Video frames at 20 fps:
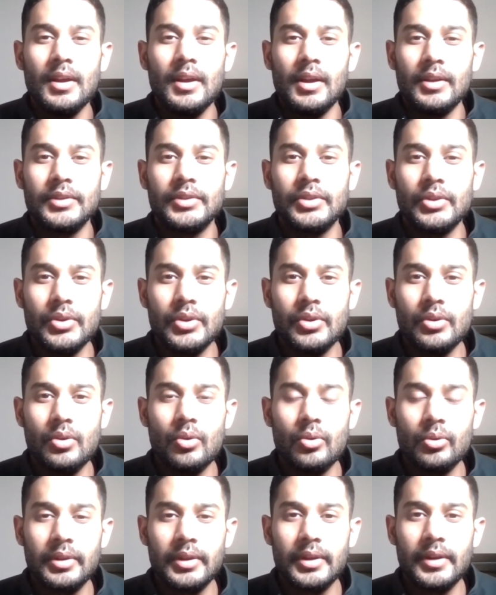So you
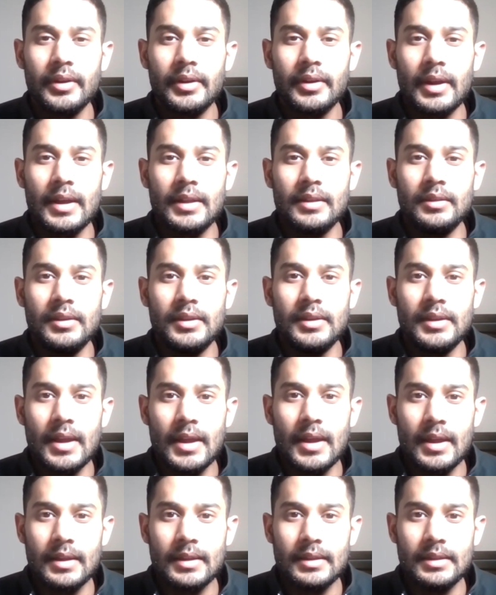go there and
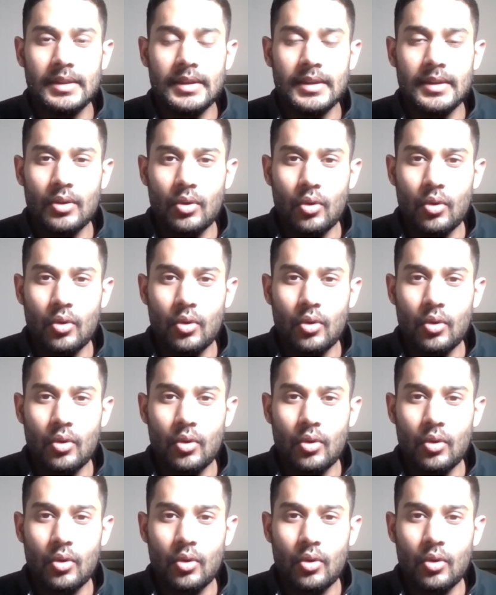the